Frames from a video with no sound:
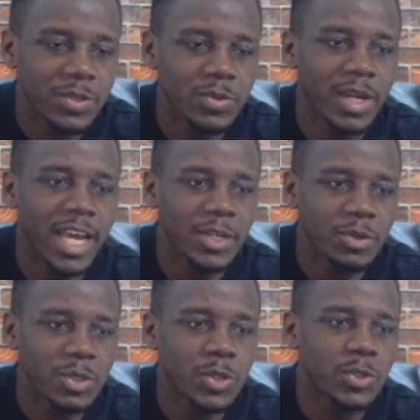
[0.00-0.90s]
you, I
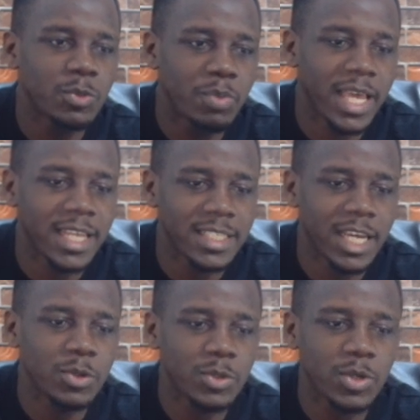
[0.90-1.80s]
don't talk
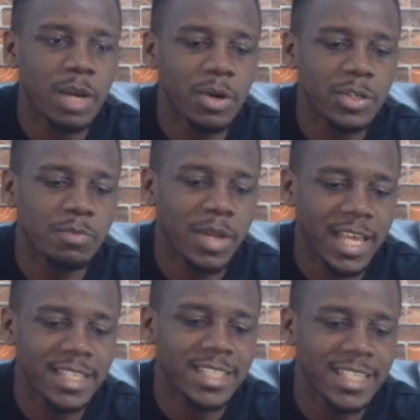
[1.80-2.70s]
about
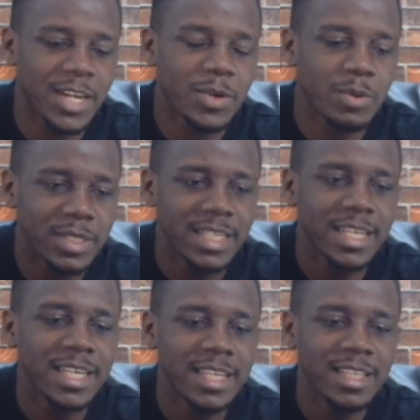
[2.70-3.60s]
players that are not
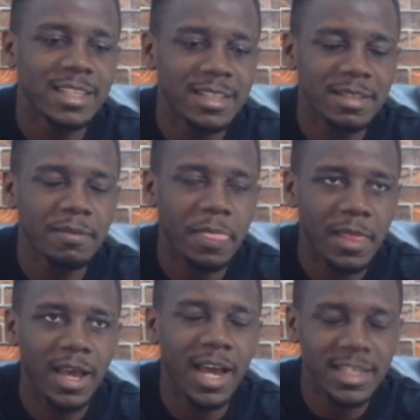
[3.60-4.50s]

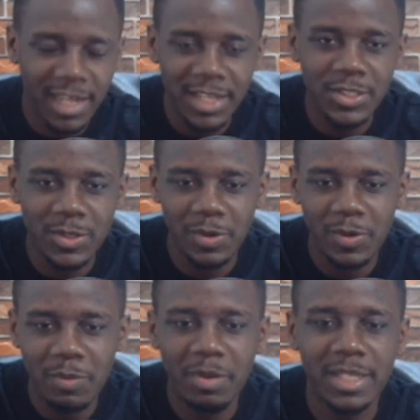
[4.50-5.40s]
at Arsenal.
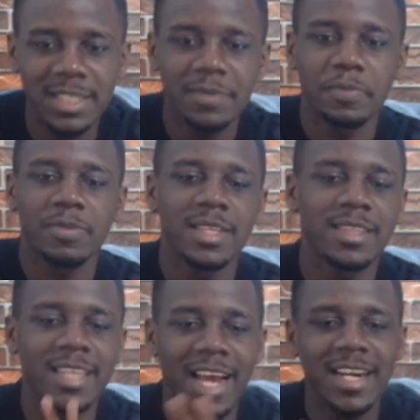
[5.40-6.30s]
But
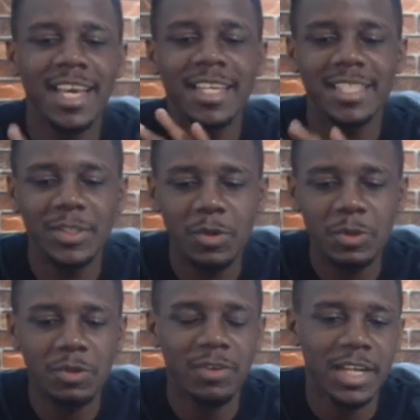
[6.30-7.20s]
the under 18
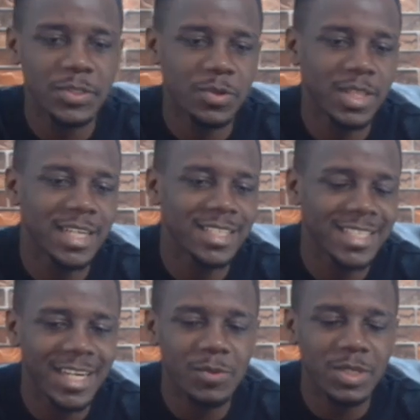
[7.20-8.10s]
coach of Arsenal, that is
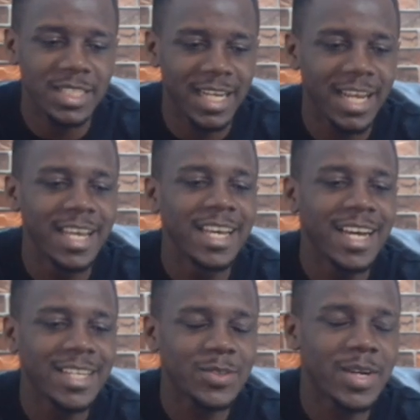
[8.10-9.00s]
Jack Wilshere,
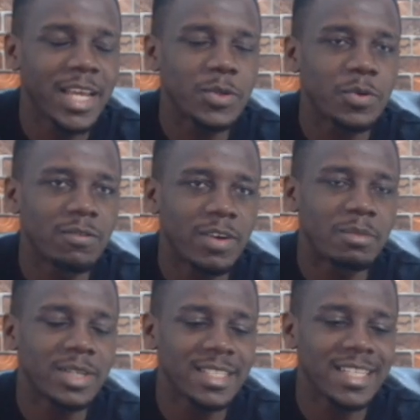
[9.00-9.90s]
has gone ahead to
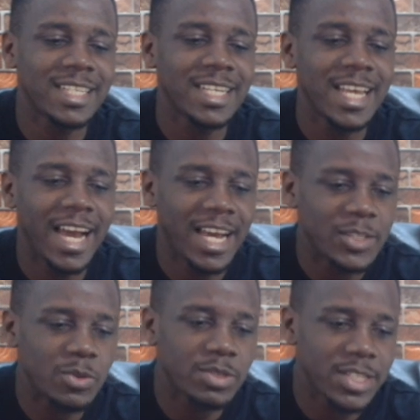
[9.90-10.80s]
confirm to us that
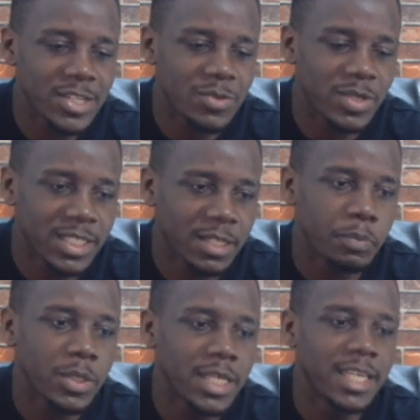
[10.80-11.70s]
Arsenal's interest
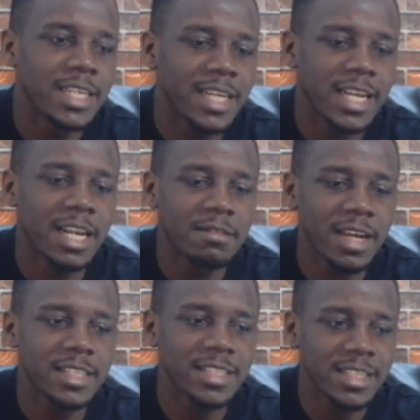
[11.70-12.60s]
in Declan
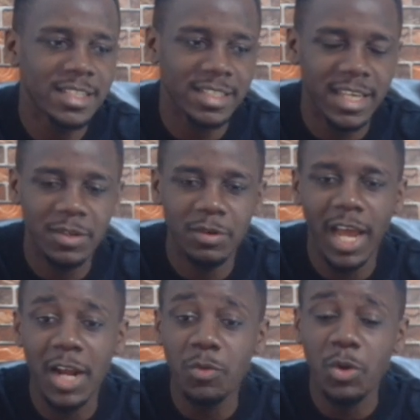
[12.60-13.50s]
Rice is genuine,
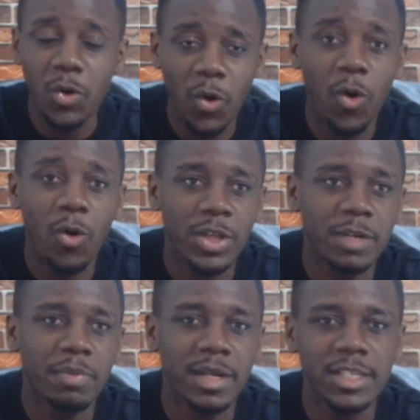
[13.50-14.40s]
and we know all
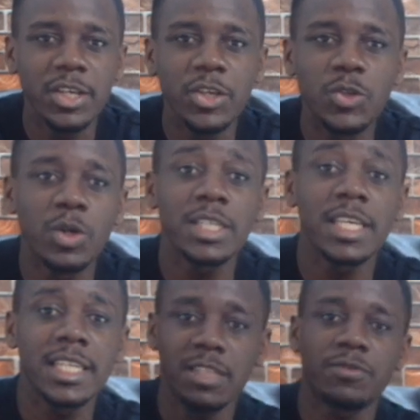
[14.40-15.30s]
that, but you won't
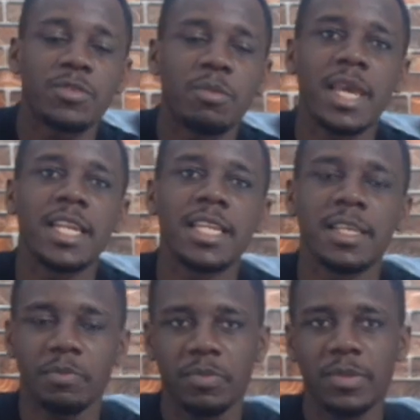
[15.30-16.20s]
get it from
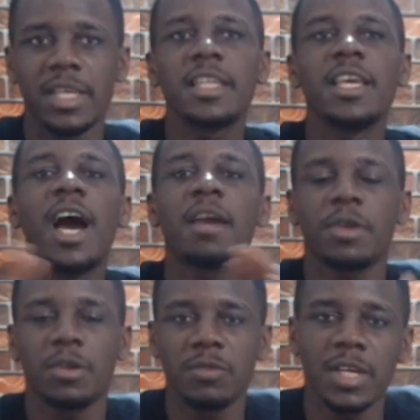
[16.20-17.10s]
any
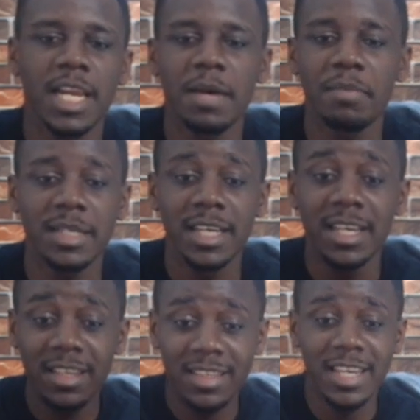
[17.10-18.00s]
hierarchy of the club. But
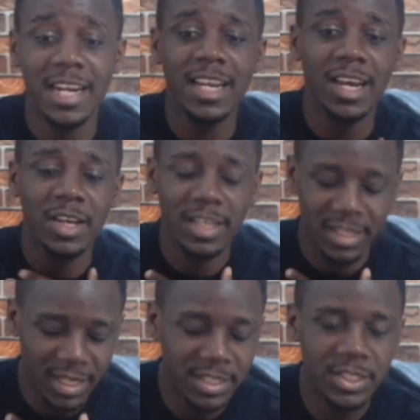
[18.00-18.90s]
the under
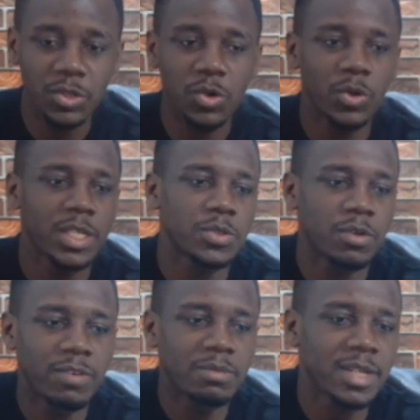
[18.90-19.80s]
18 coach has
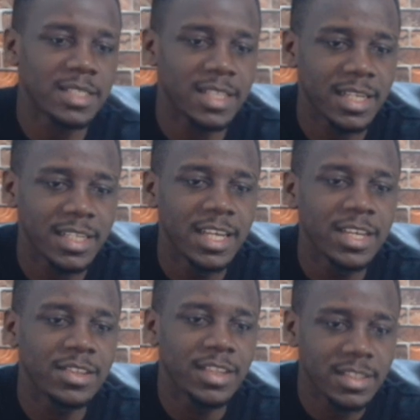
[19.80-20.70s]
confirmed to us that
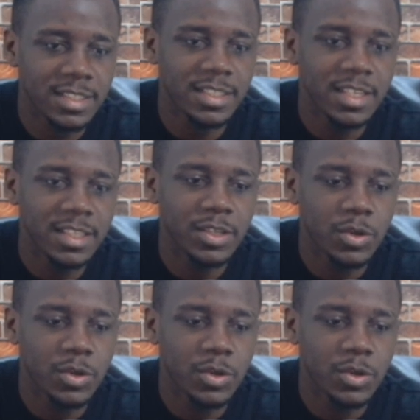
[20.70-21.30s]
that's the